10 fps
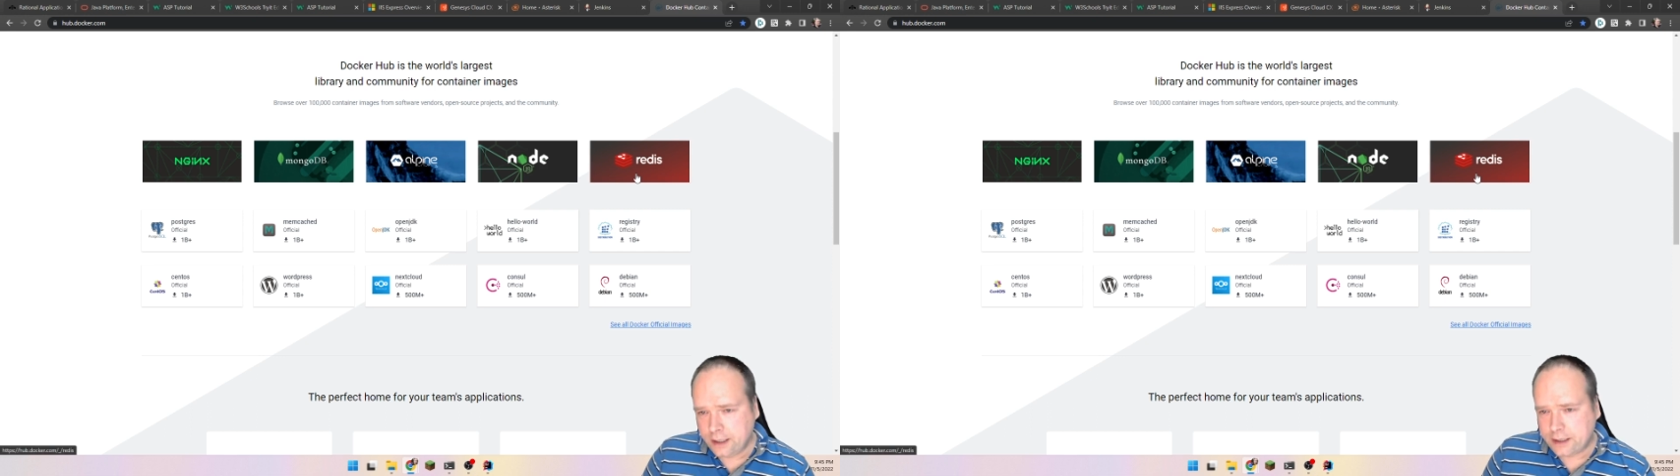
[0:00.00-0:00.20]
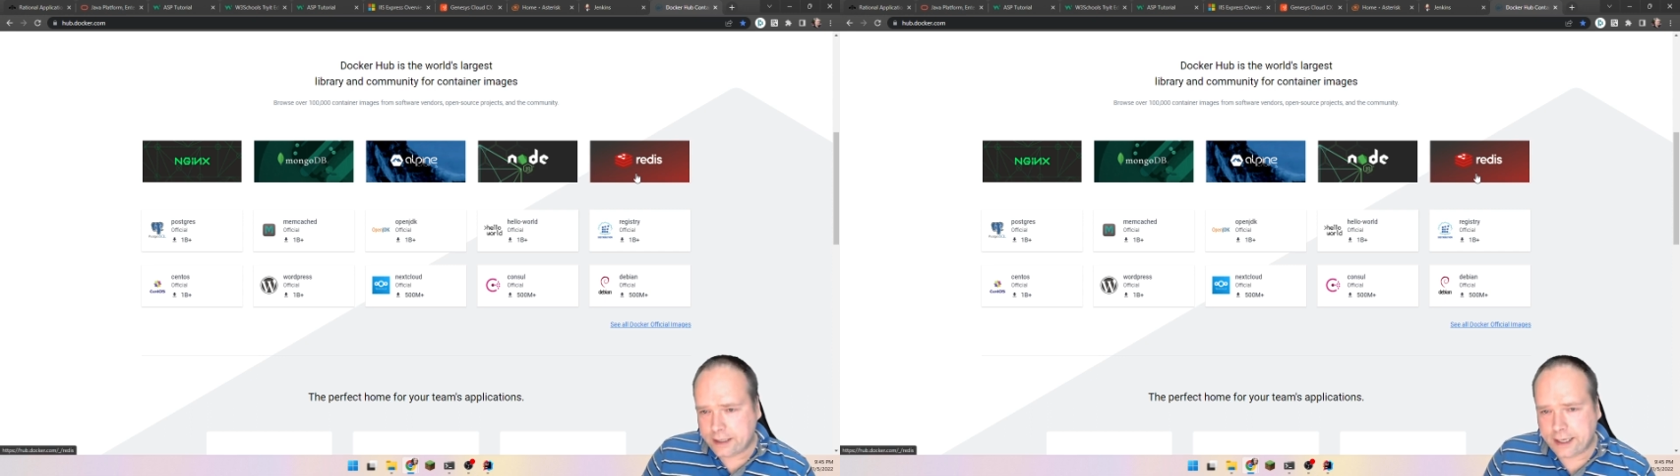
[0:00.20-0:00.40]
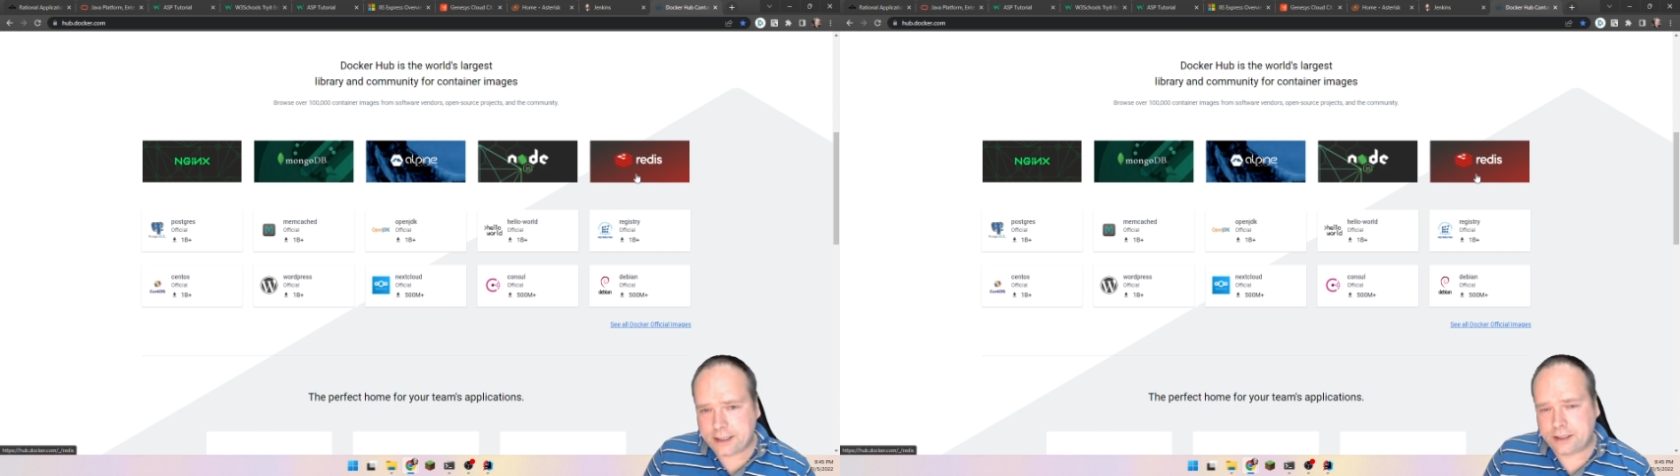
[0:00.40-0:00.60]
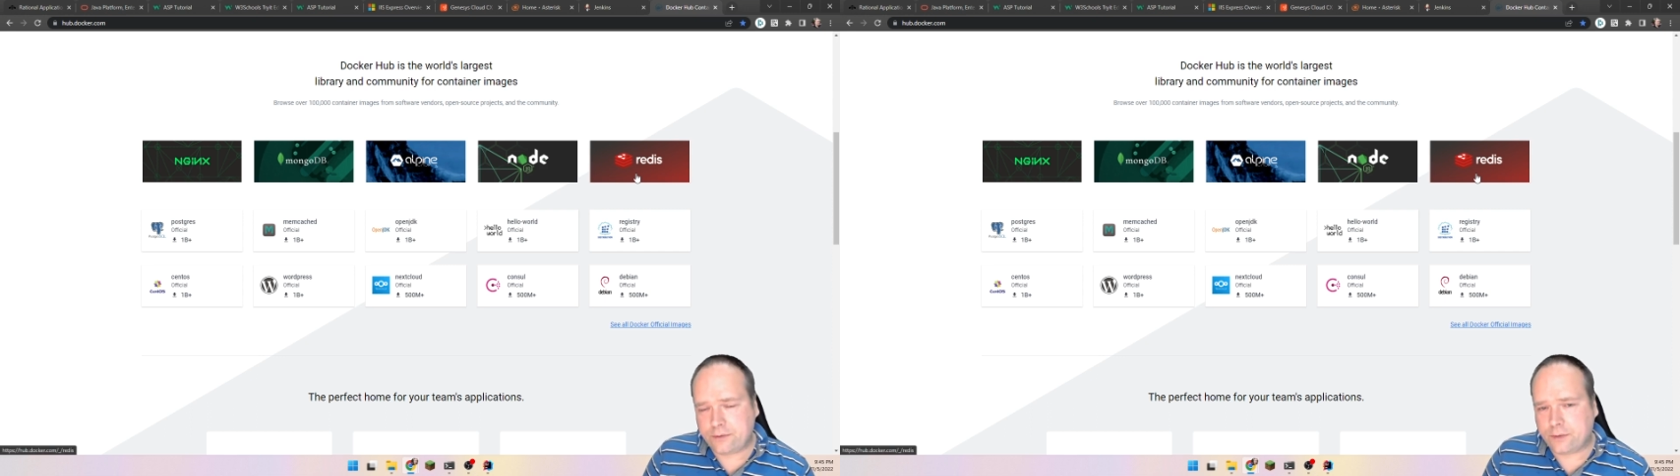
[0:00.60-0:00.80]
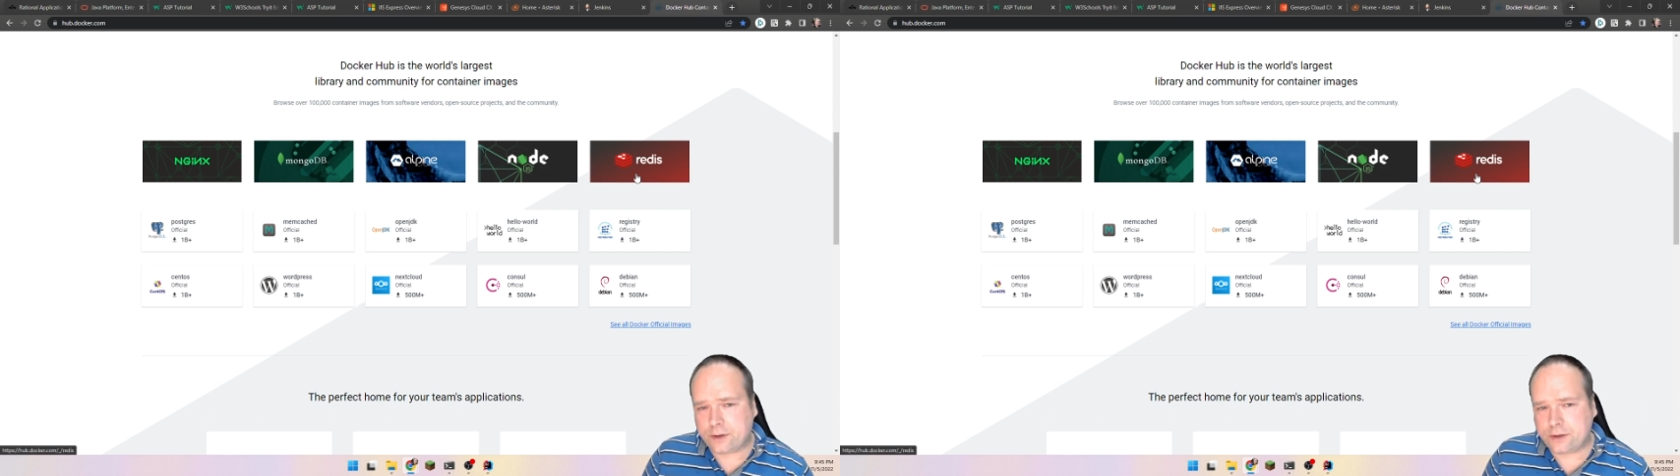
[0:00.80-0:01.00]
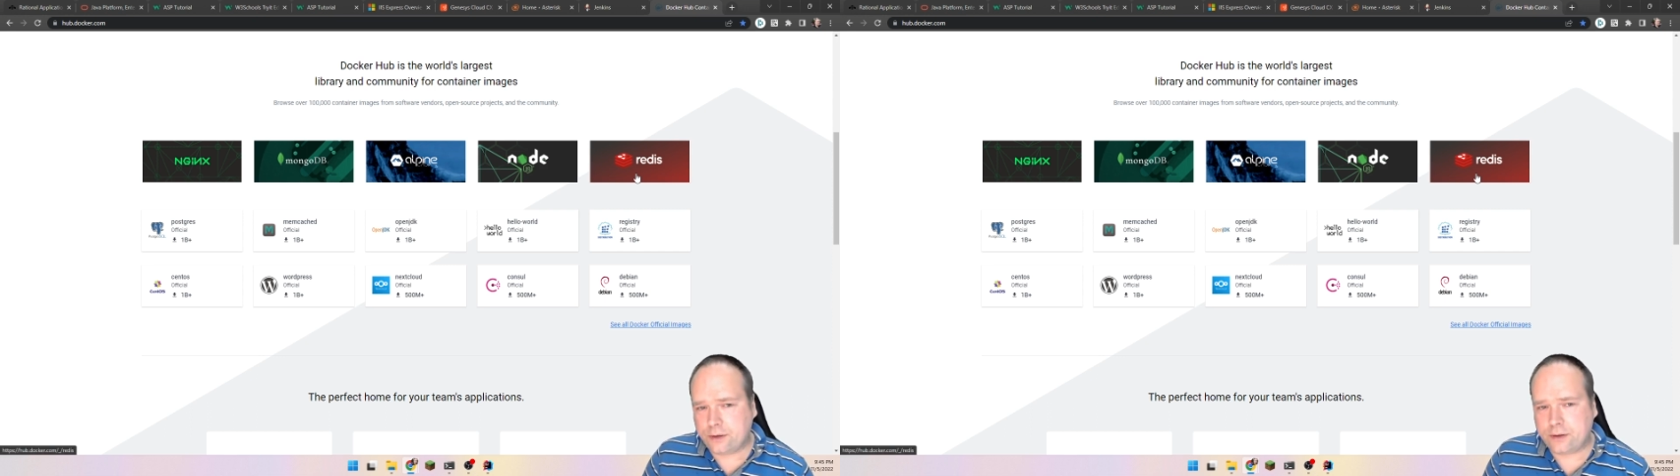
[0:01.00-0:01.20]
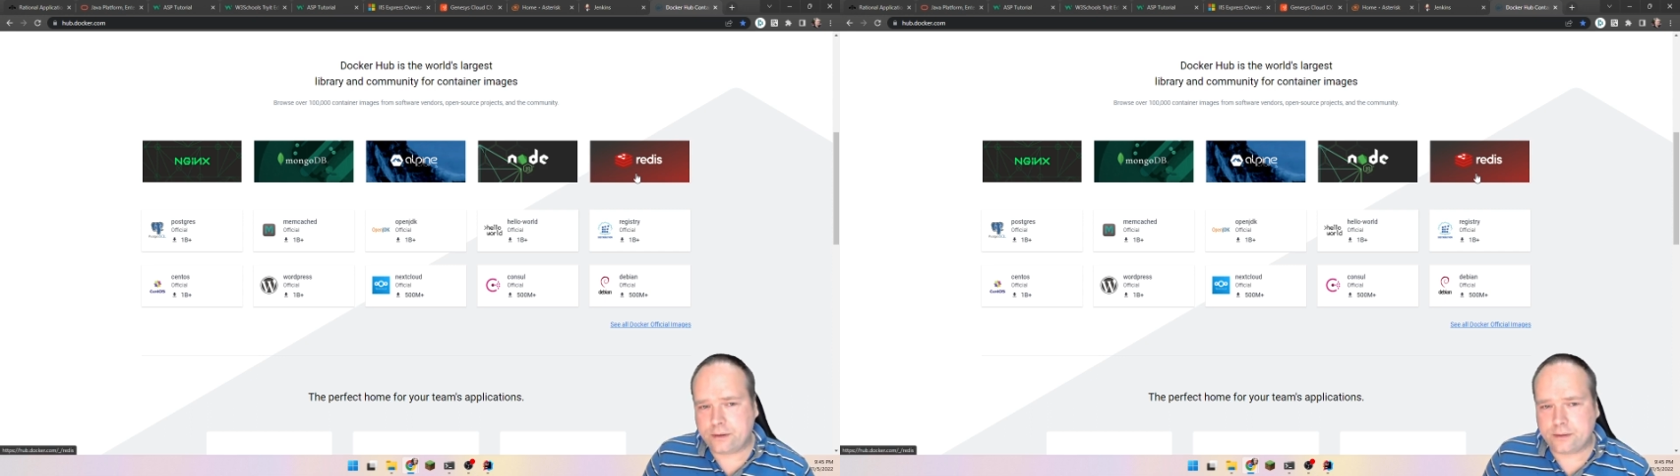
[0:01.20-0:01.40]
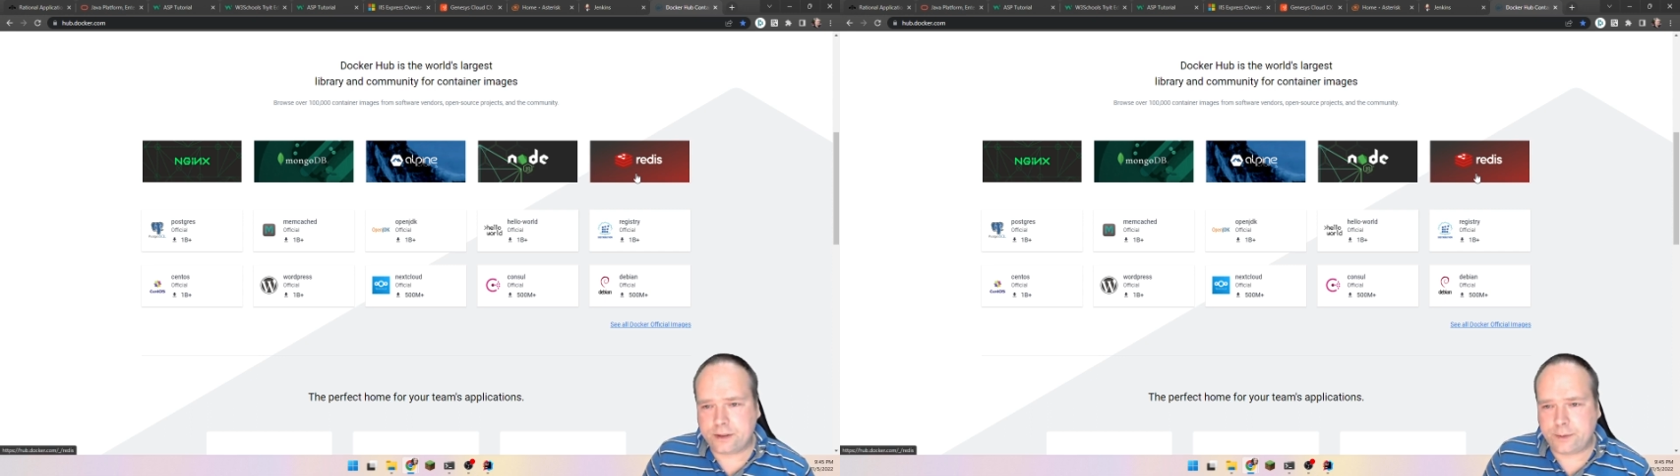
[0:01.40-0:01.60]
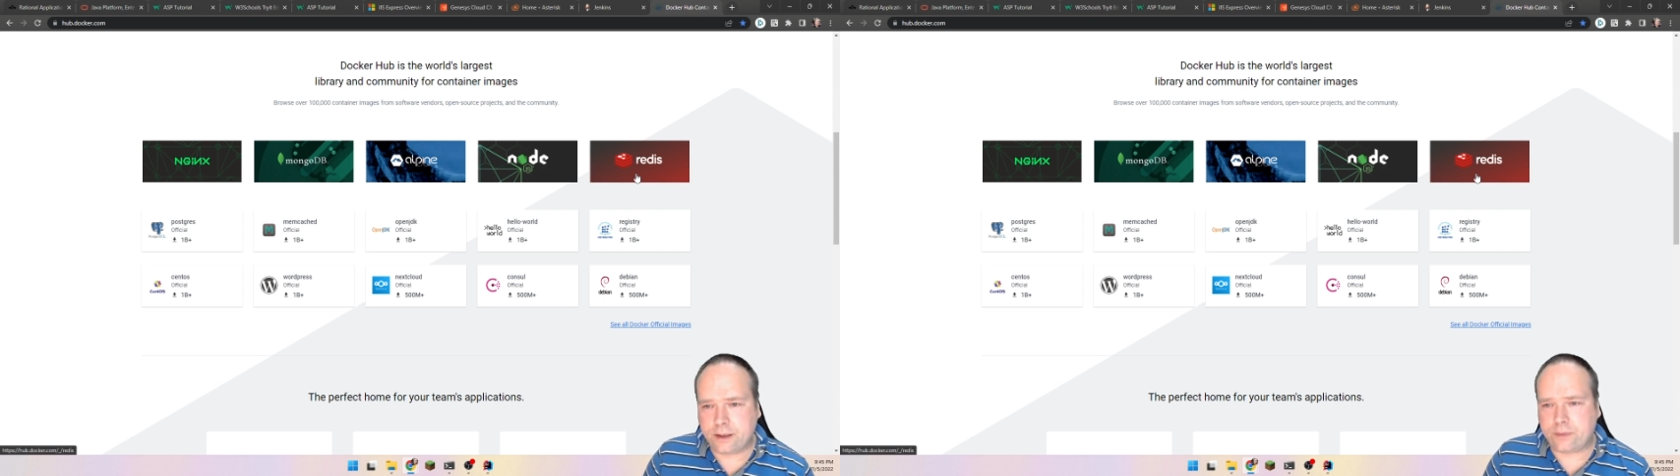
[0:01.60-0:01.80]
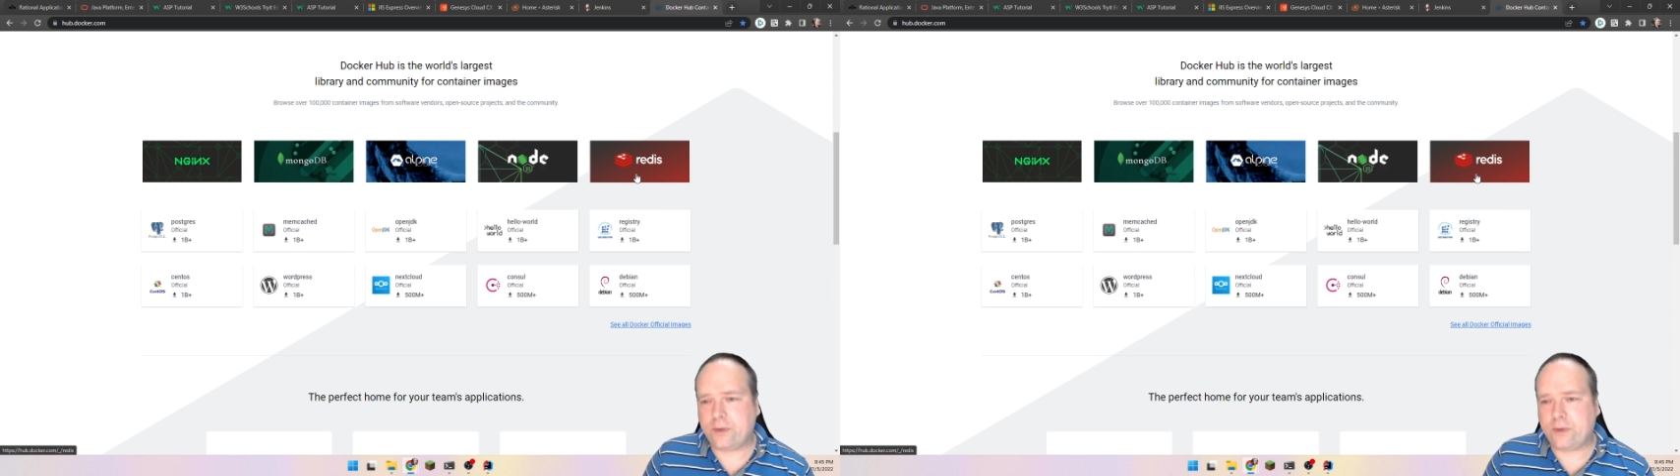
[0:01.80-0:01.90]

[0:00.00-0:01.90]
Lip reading: cache if you want to. You can spin up a